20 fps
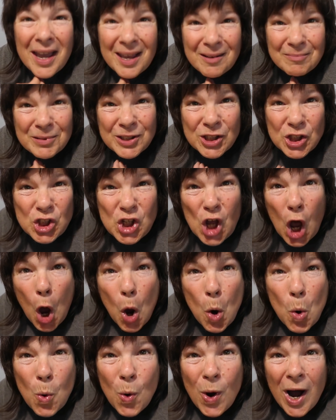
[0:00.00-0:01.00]
I am
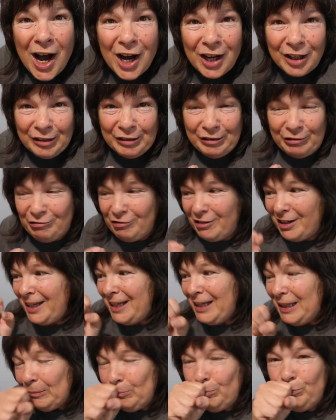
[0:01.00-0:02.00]
so hungry.
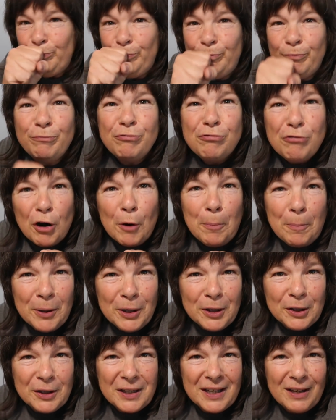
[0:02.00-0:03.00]

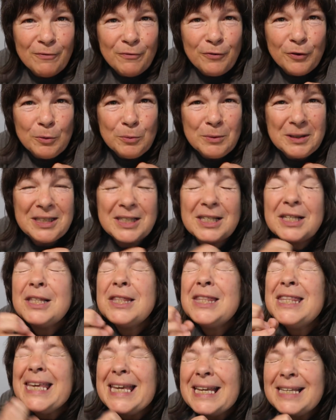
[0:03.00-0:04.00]
Proper looking forward to
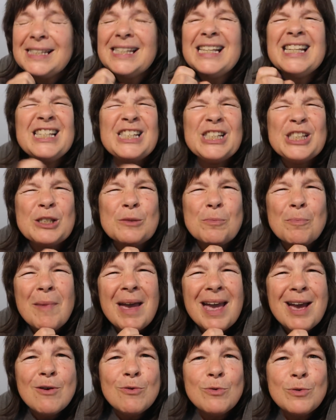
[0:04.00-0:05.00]
this. It
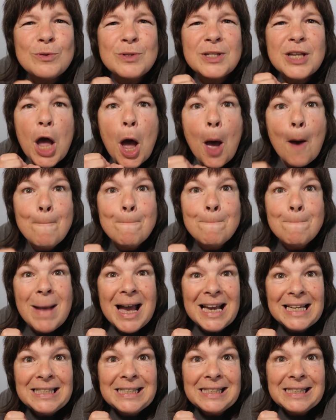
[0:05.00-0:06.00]
smells
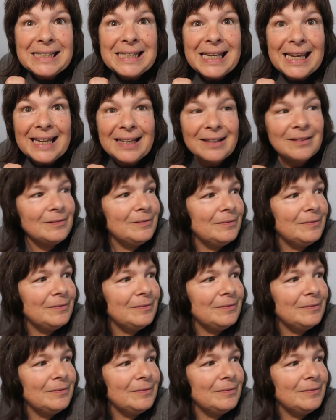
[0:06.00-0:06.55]
amazing.